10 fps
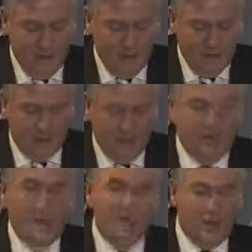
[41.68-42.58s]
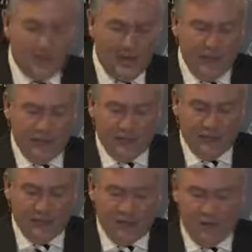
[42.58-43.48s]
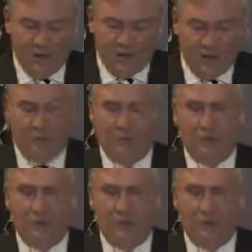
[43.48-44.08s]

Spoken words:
From the moment I became the president of the Collingwood Football